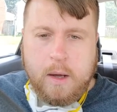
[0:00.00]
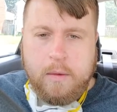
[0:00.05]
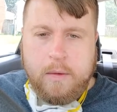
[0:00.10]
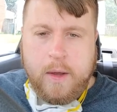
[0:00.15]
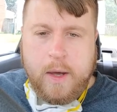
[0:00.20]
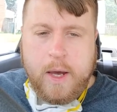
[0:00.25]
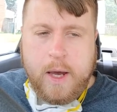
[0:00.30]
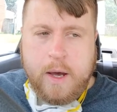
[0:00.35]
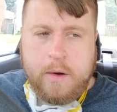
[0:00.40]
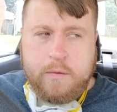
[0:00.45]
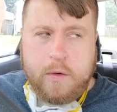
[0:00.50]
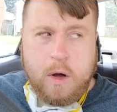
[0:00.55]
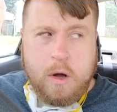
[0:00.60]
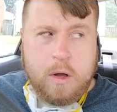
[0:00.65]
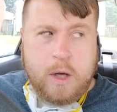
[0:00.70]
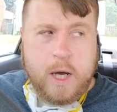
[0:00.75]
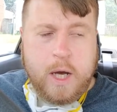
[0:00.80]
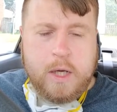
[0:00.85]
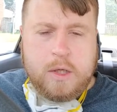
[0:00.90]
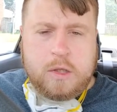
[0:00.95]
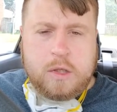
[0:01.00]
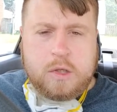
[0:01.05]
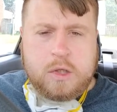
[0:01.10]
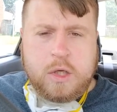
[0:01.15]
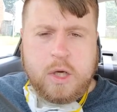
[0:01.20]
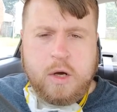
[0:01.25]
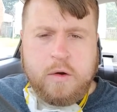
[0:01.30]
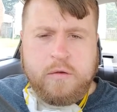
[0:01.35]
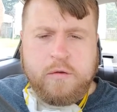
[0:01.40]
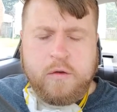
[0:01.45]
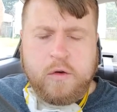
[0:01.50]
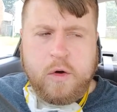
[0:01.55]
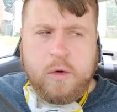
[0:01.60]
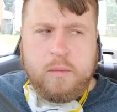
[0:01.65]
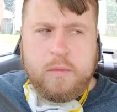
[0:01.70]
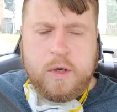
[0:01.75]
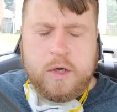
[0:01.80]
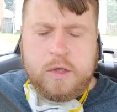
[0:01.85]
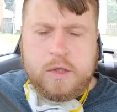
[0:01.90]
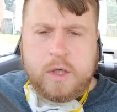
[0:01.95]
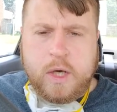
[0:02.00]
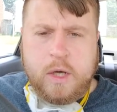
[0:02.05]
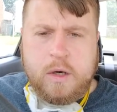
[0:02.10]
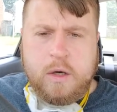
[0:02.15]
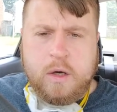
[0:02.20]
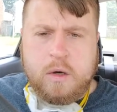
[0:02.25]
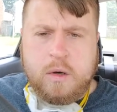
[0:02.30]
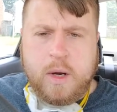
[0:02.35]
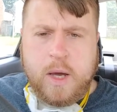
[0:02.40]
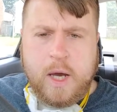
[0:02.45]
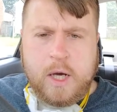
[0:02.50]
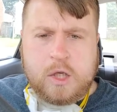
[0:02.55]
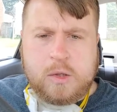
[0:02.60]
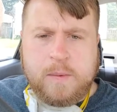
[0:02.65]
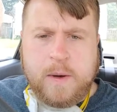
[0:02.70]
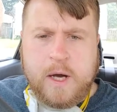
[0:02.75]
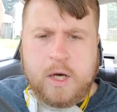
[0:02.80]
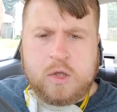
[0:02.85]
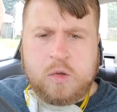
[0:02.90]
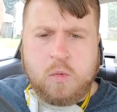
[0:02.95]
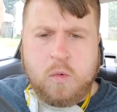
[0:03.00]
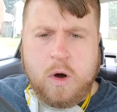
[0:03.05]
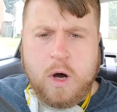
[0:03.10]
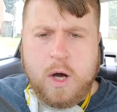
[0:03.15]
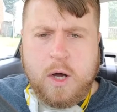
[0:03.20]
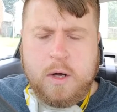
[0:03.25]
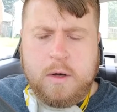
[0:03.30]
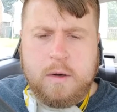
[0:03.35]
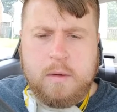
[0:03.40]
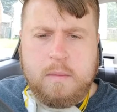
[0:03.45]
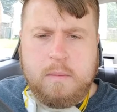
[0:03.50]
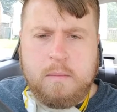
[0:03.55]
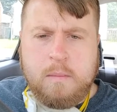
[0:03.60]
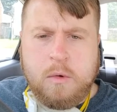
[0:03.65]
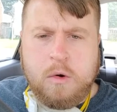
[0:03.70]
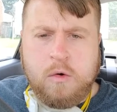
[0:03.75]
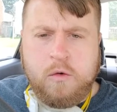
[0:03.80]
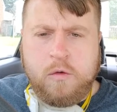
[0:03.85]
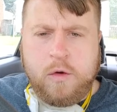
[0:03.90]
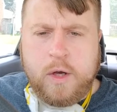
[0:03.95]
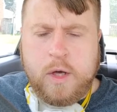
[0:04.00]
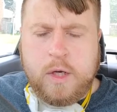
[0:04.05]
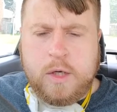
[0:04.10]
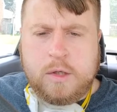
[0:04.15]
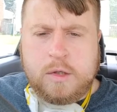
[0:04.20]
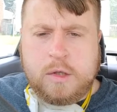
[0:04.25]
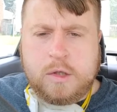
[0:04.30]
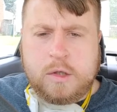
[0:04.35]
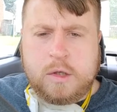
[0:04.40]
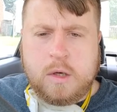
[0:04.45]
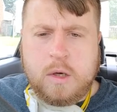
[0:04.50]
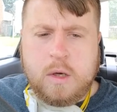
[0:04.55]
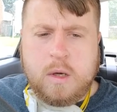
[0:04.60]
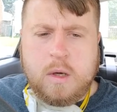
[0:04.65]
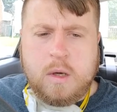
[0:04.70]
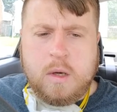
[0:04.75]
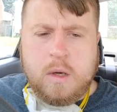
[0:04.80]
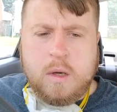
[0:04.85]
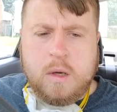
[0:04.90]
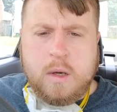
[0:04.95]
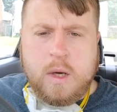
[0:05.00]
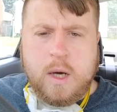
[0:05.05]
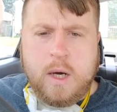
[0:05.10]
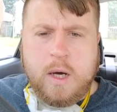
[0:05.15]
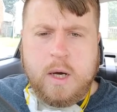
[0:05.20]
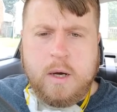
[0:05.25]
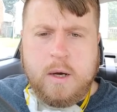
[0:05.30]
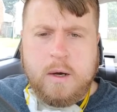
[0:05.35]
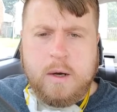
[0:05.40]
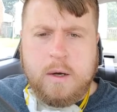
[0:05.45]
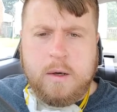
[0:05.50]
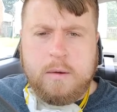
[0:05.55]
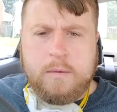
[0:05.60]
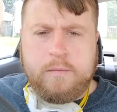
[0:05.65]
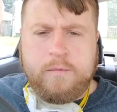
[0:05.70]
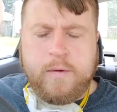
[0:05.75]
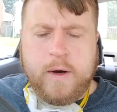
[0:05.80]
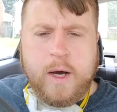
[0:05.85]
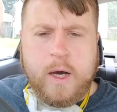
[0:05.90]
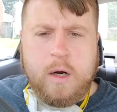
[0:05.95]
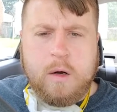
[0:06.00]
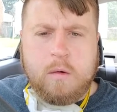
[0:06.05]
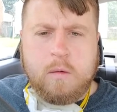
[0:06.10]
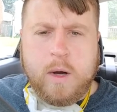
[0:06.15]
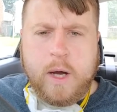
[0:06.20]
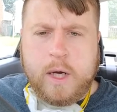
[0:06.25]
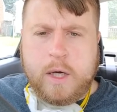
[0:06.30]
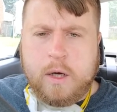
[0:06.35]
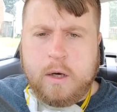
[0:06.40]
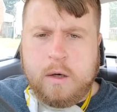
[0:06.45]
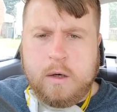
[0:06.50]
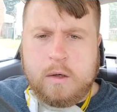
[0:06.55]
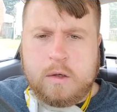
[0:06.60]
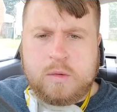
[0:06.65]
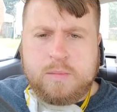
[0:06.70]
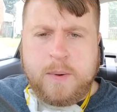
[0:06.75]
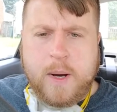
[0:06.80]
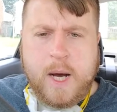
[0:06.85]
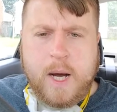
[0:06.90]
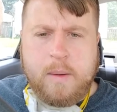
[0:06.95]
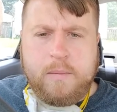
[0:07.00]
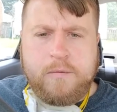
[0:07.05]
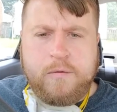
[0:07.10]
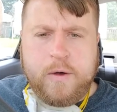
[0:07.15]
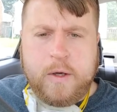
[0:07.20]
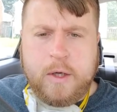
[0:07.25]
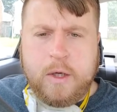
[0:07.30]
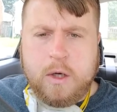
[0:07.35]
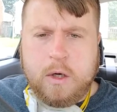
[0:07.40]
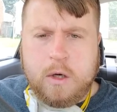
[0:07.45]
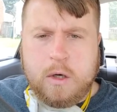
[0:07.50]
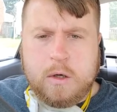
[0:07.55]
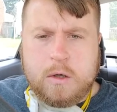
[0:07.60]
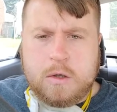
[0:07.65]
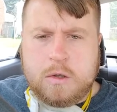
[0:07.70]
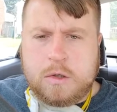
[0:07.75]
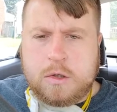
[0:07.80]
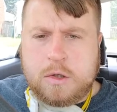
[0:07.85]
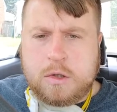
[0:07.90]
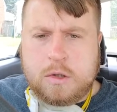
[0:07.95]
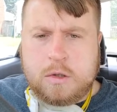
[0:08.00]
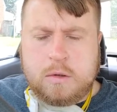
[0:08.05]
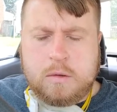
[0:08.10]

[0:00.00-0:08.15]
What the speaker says: They have all kinds of stuff from Nintendo to Xbox One, movies, vinyl records, pop figures,